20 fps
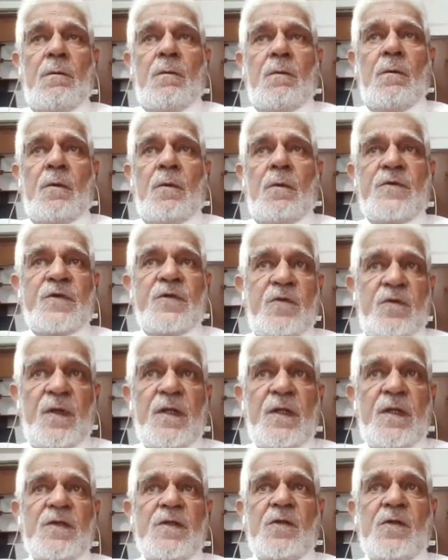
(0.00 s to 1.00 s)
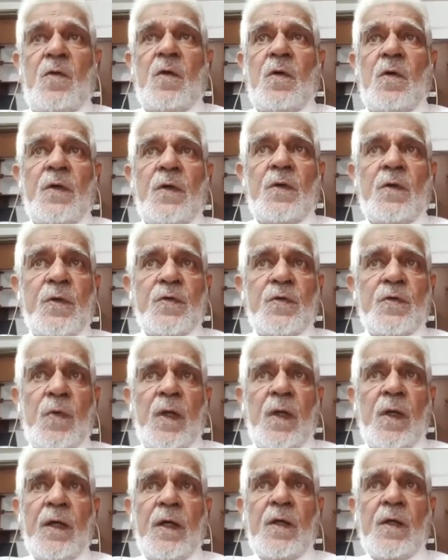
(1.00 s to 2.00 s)
or stress, call it what you
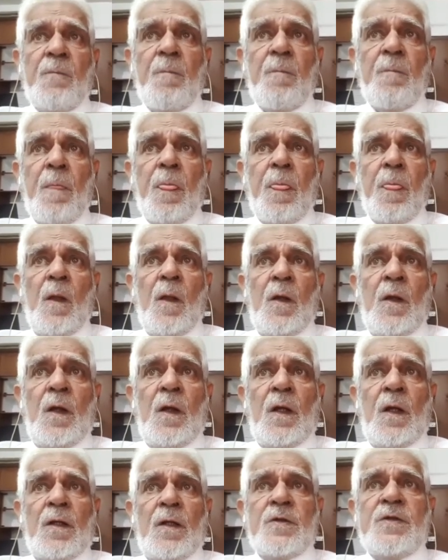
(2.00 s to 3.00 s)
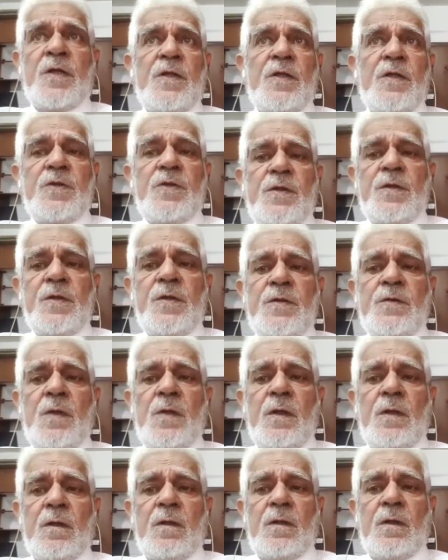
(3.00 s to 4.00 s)
like. Gentian is
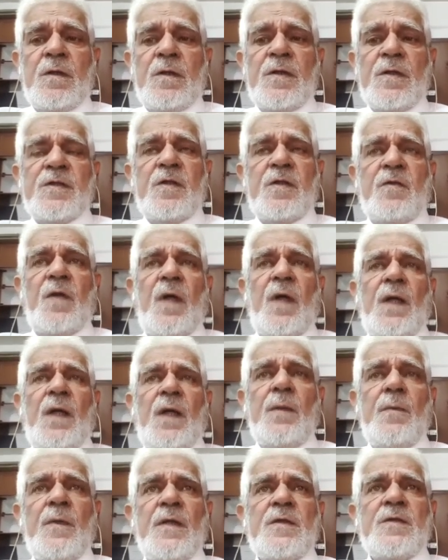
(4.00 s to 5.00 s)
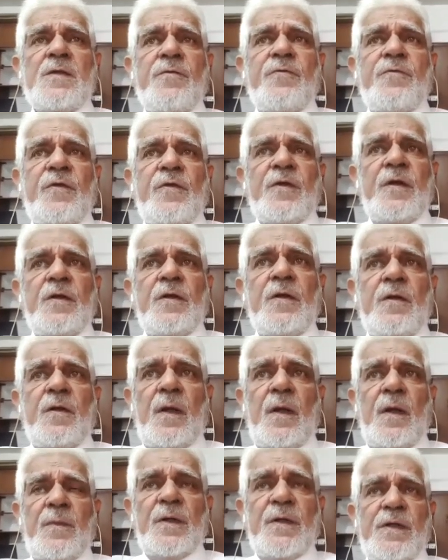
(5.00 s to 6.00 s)
not described as a fear
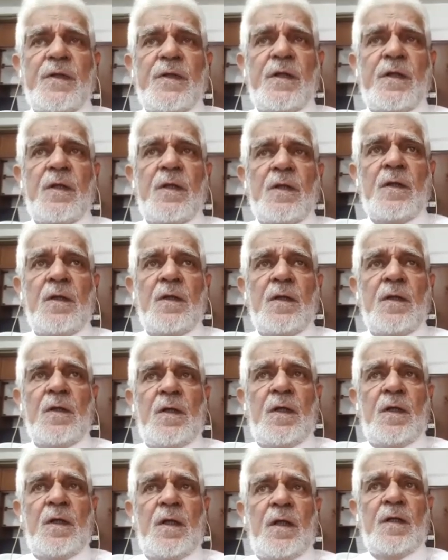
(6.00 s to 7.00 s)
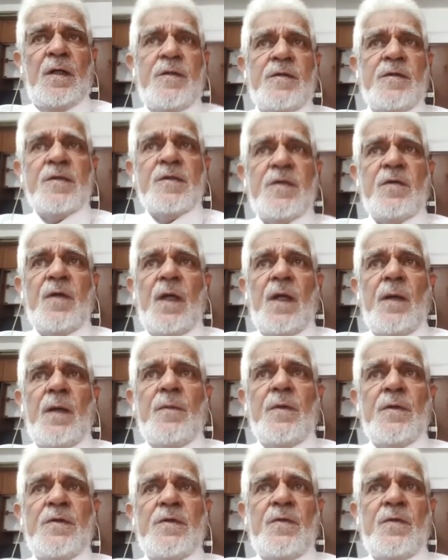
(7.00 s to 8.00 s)
remedy. It's
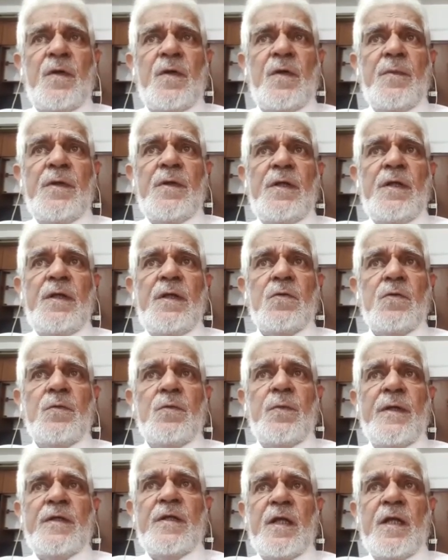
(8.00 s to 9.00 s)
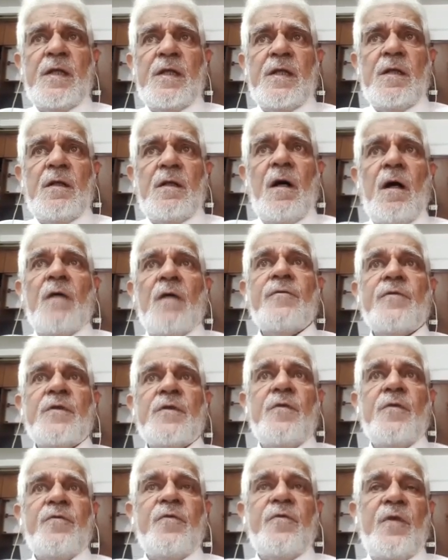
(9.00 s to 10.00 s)
described as a remedy to be taken
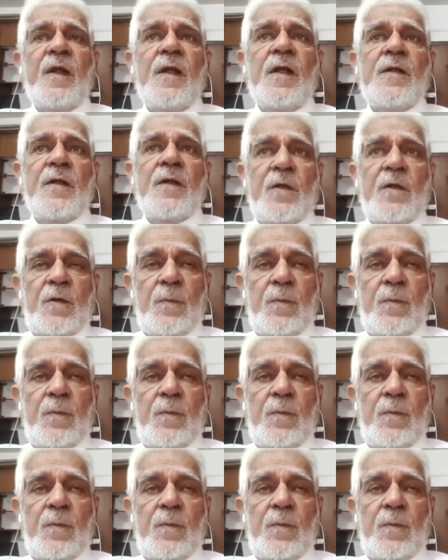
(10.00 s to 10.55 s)
after failure.